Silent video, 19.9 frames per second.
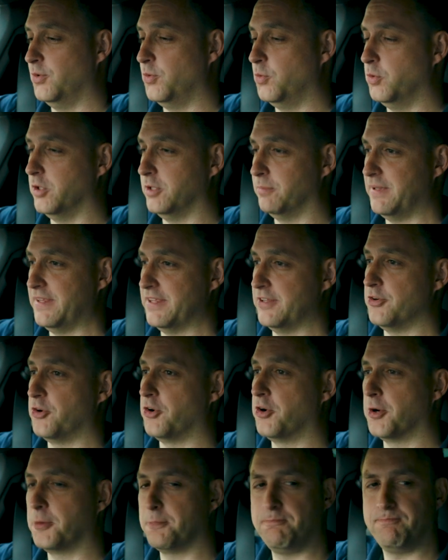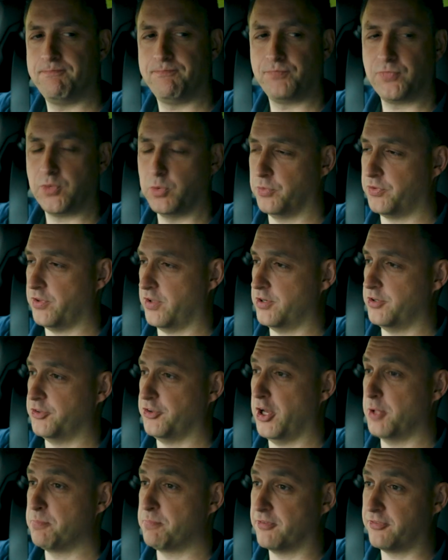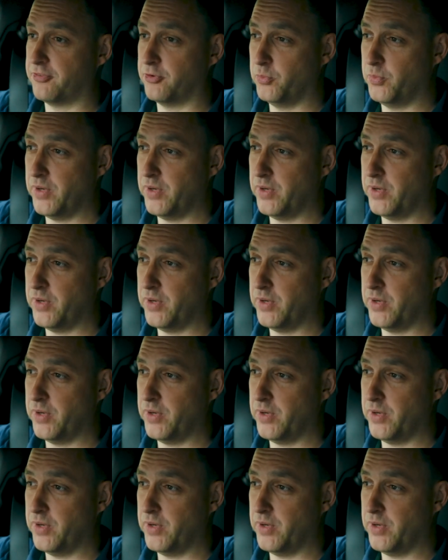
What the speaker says: will be the norm, without a doubt. But for